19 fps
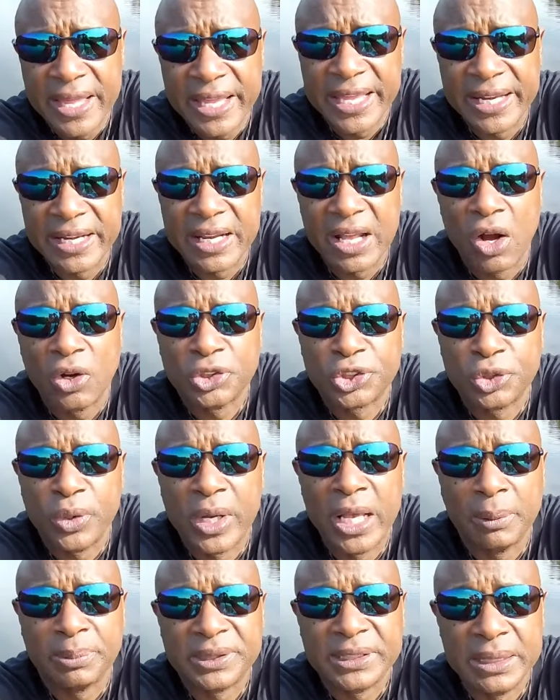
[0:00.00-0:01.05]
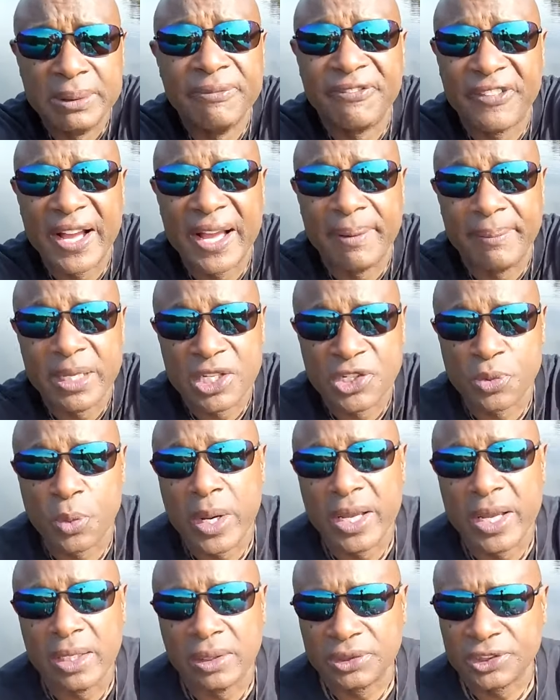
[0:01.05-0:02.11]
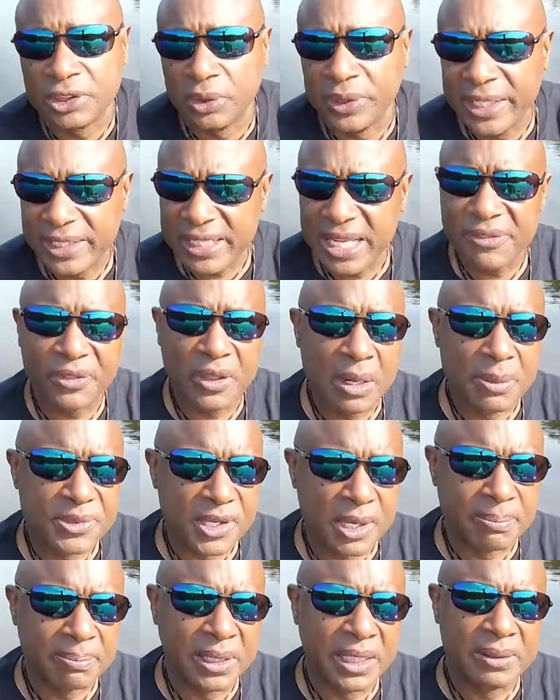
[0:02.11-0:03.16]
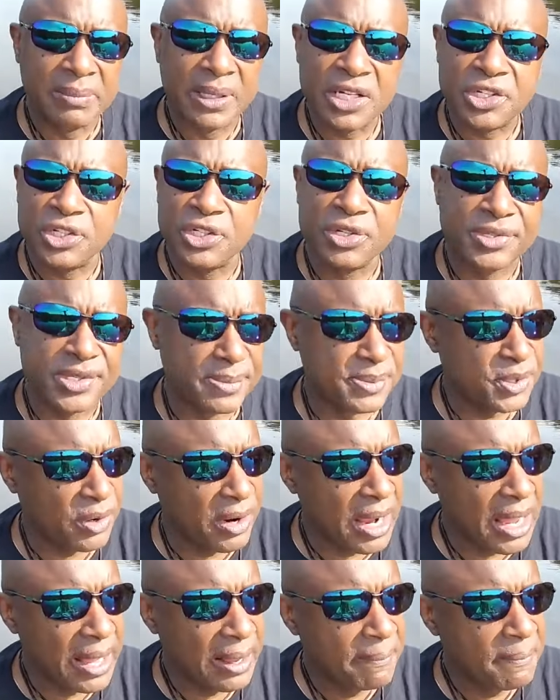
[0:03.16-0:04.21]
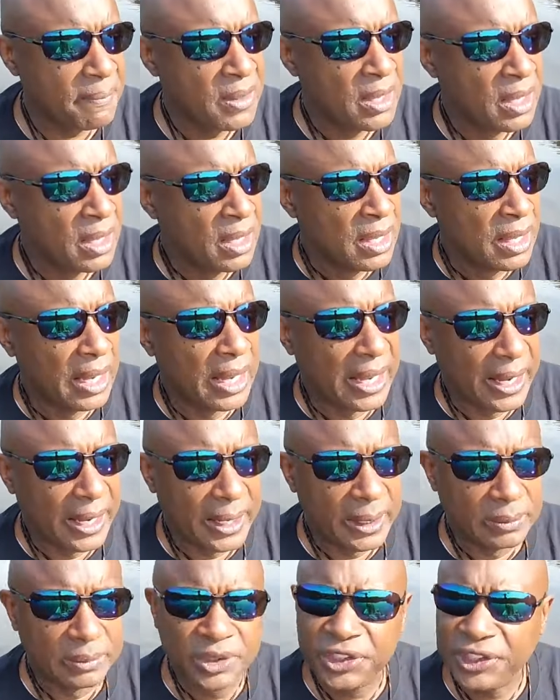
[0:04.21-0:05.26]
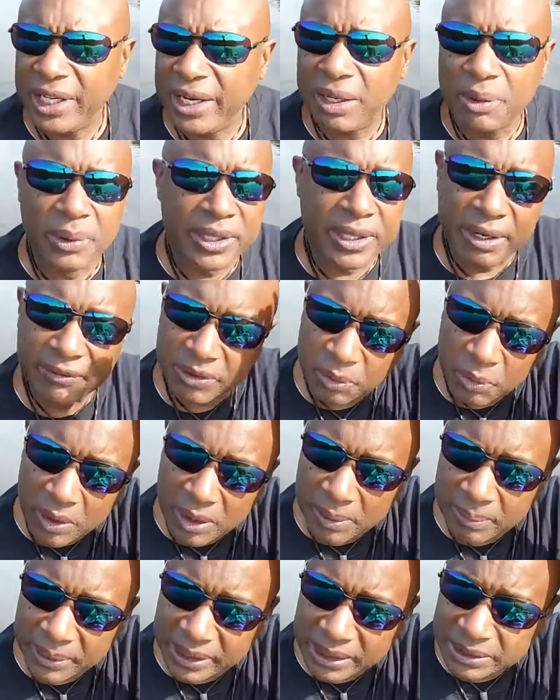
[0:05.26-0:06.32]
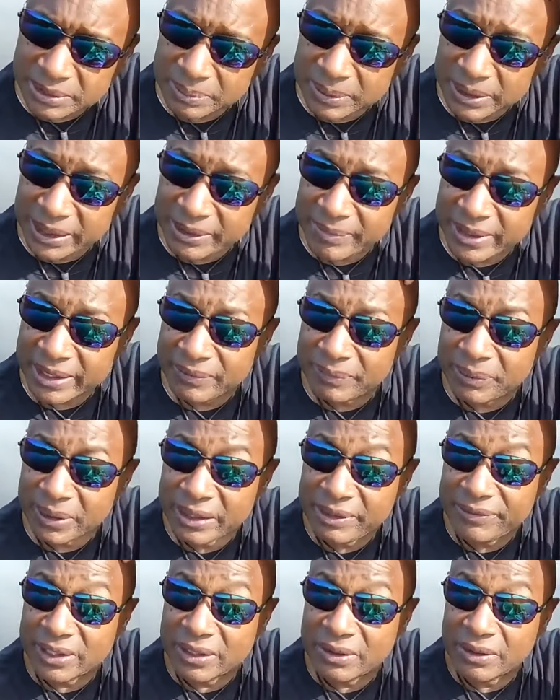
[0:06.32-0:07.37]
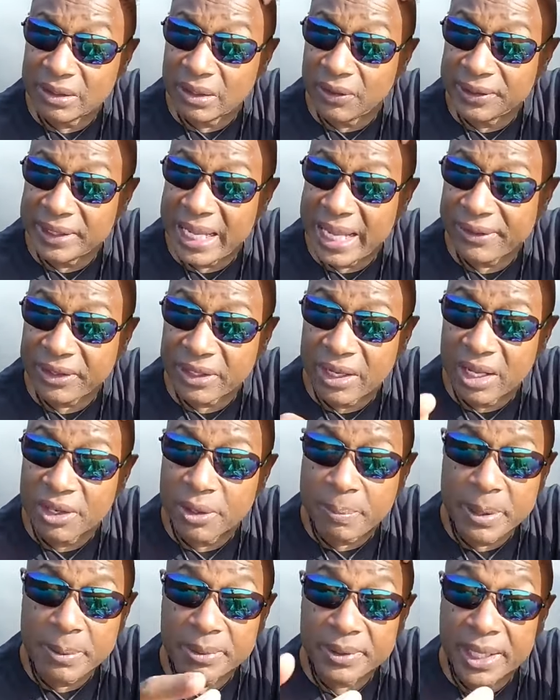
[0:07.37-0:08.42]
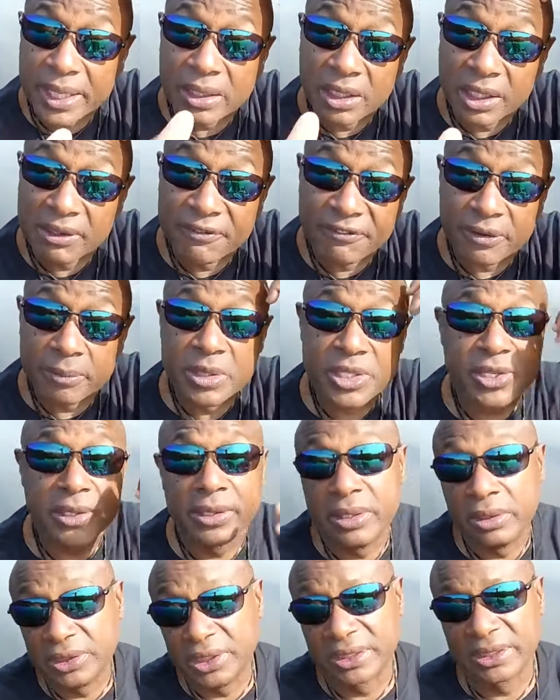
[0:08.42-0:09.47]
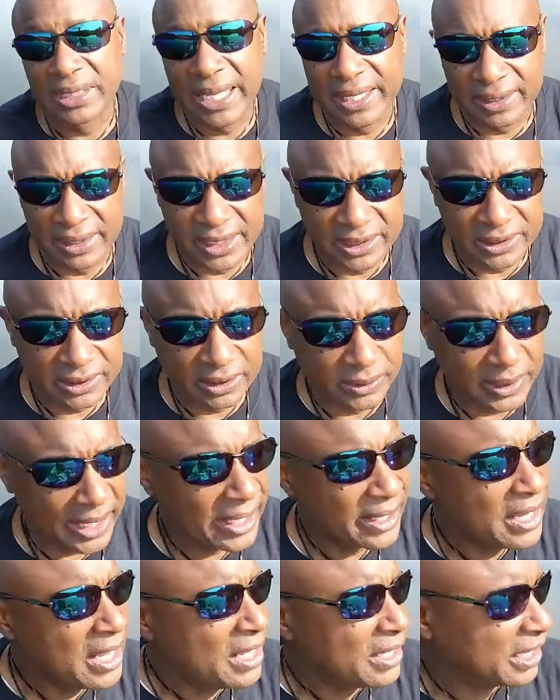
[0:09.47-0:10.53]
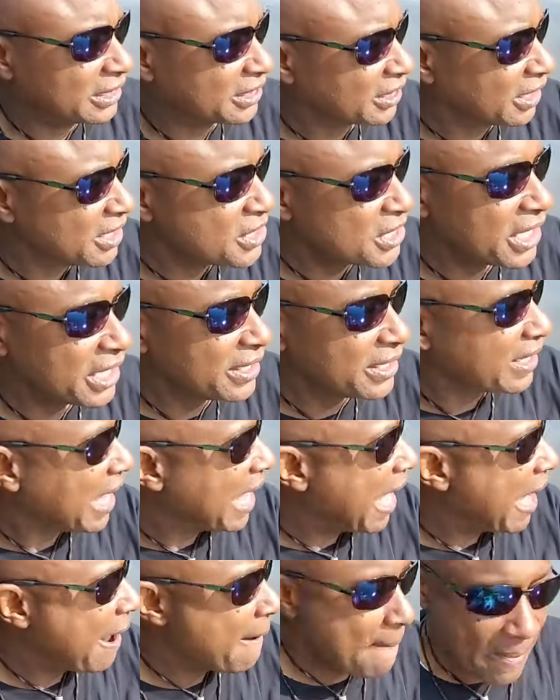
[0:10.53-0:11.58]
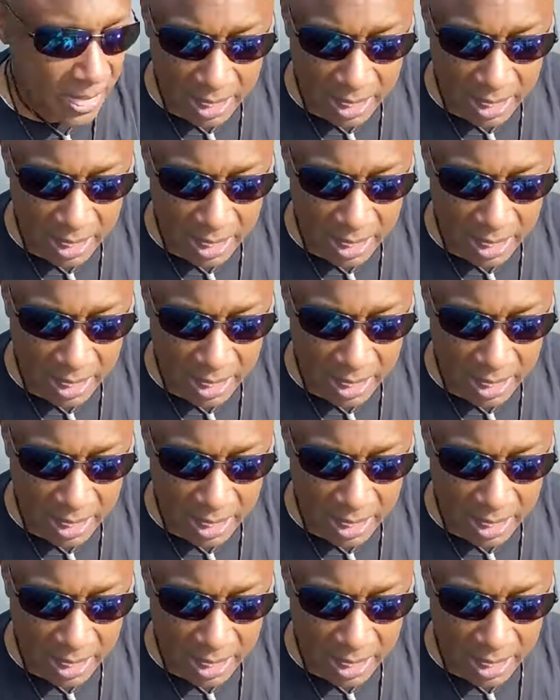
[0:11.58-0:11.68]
It also helps them find me as well. So hit that thumbs up button. Make sure you subscribe. Um, share it with everyone because believe me, believe it or not, there are other people that are looking for material just like this. Okay, the sun's getting high.